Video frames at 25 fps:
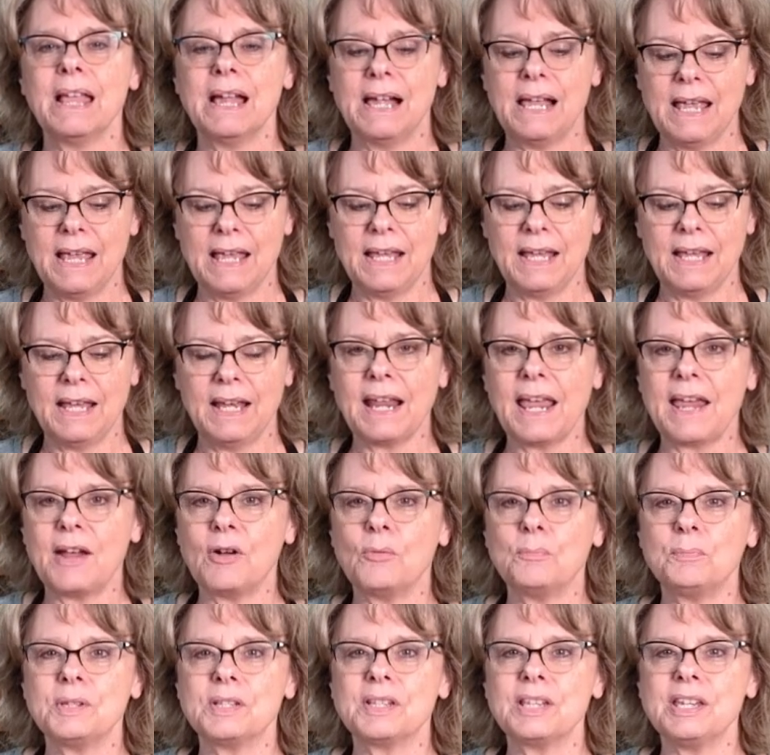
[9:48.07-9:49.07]
And I
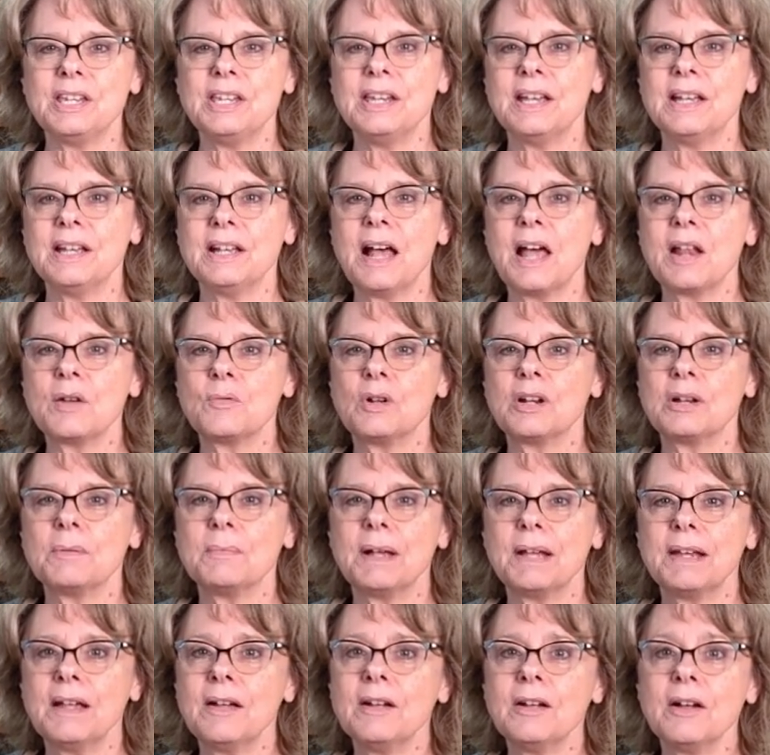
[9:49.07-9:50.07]
hope to see you on one of
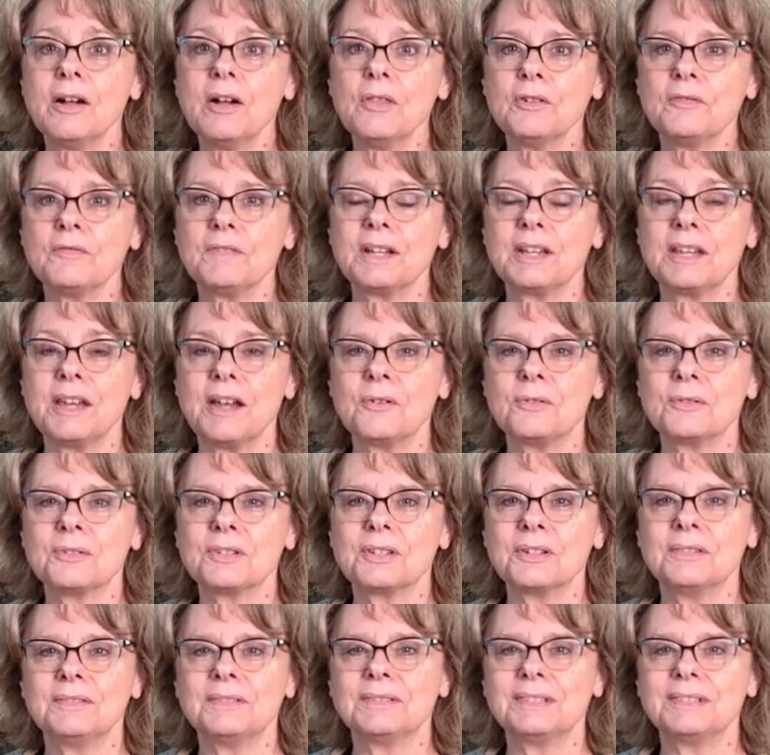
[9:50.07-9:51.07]
my other videos.